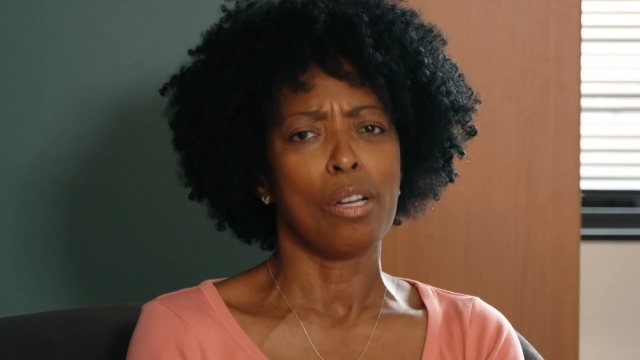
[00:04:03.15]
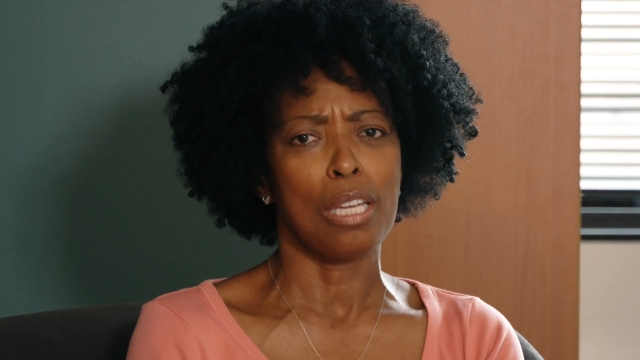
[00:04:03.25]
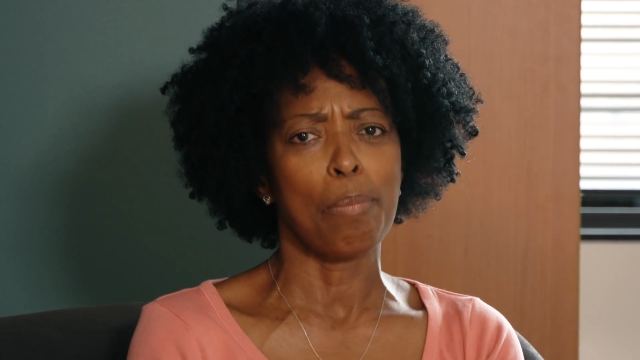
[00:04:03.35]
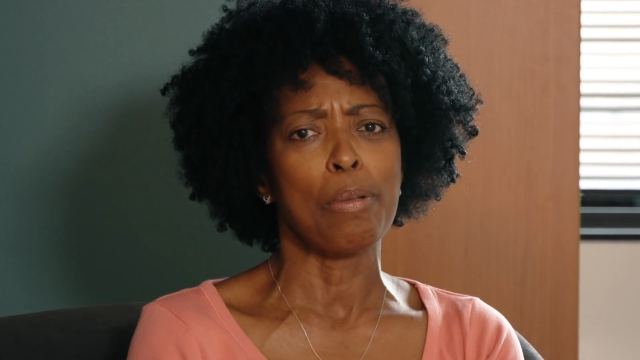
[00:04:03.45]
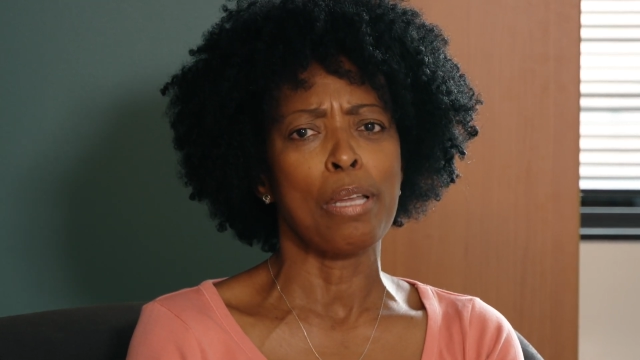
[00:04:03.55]

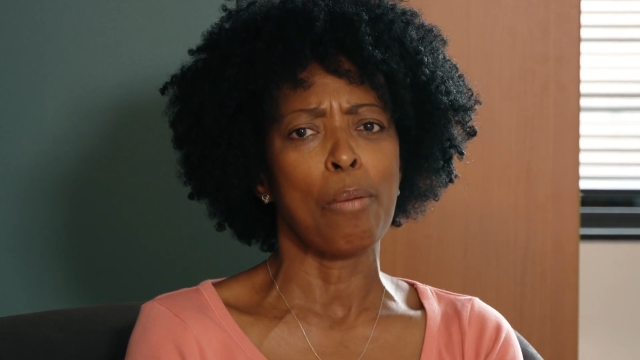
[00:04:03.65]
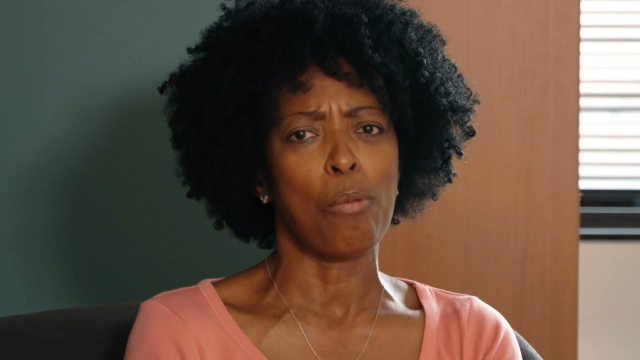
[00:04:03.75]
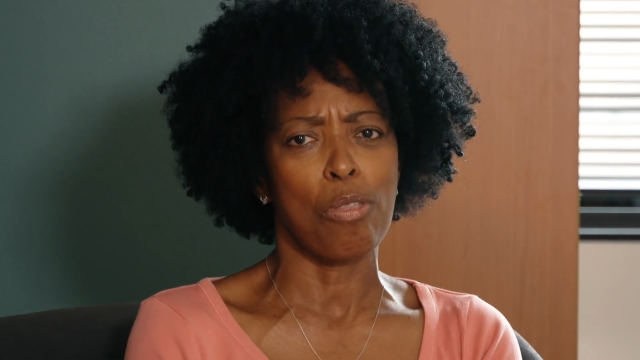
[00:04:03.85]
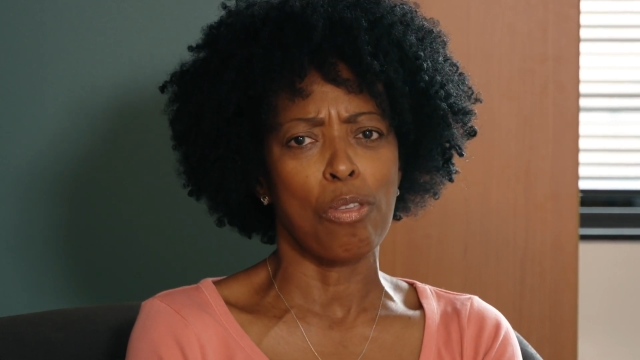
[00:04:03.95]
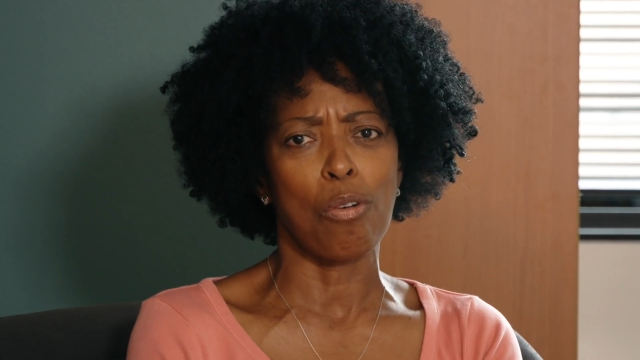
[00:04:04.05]
keeping up
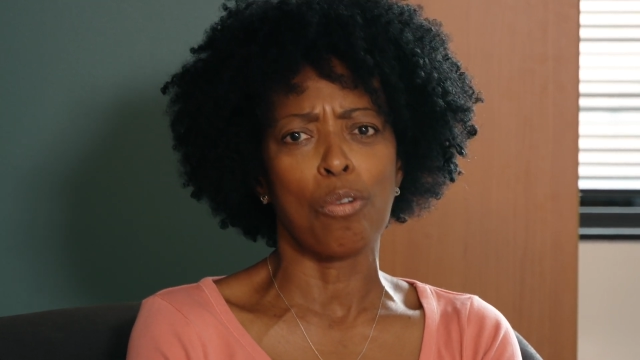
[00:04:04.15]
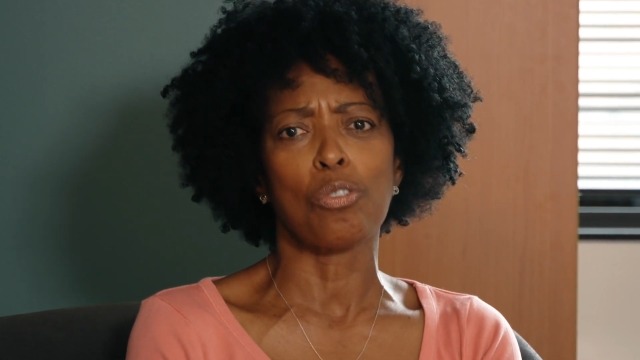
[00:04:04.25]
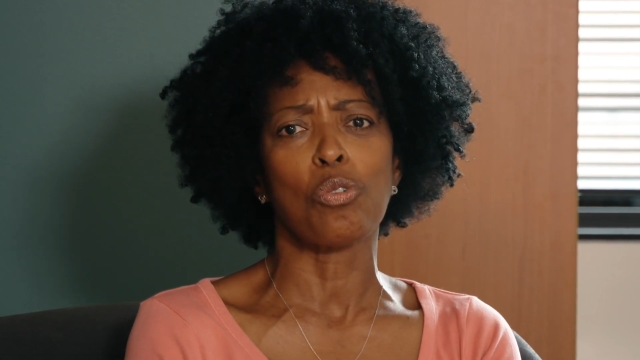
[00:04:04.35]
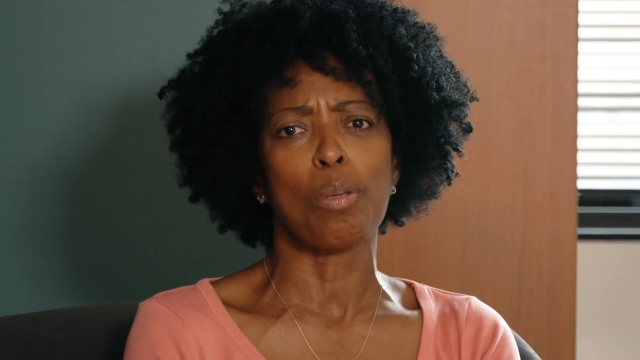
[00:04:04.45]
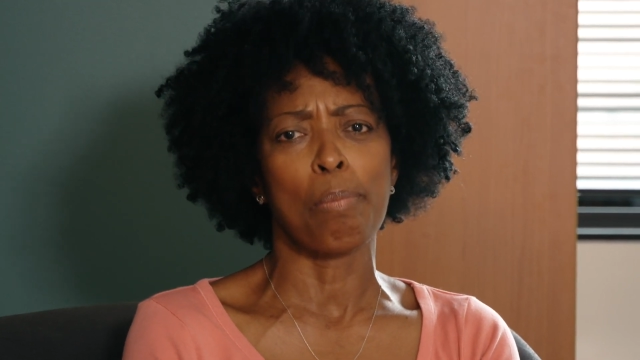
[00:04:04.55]
with your
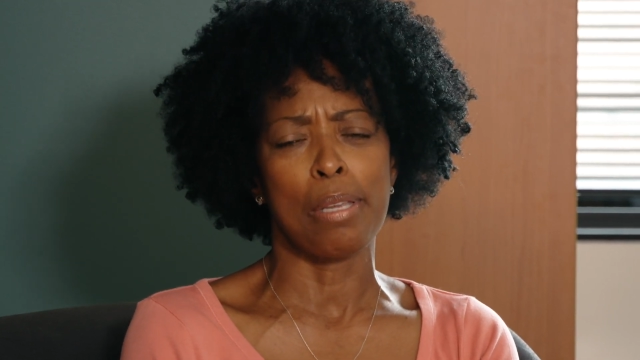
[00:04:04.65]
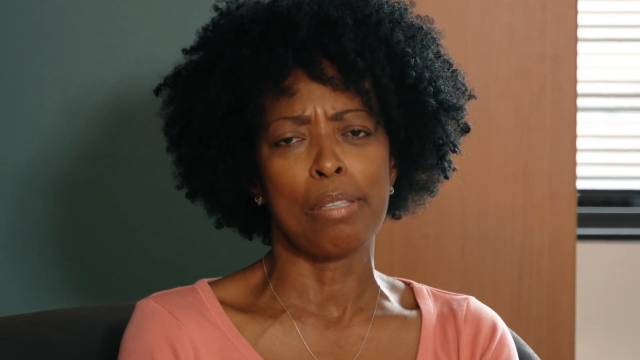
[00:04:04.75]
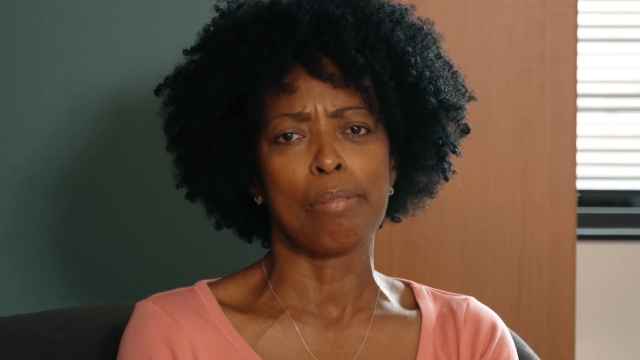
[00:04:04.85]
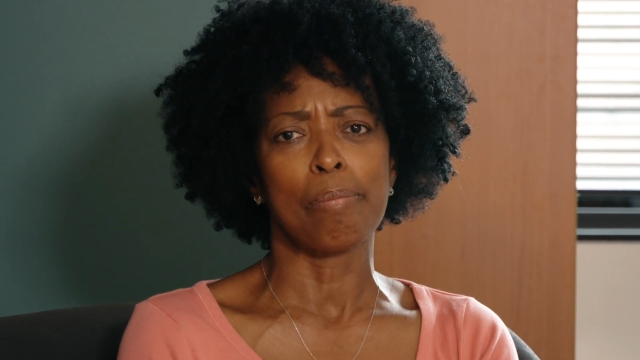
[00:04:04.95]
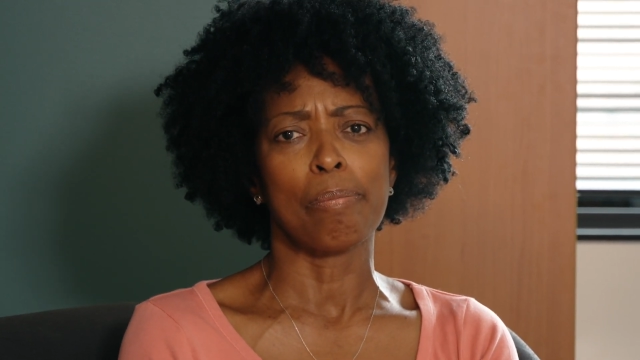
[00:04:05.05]
treatment.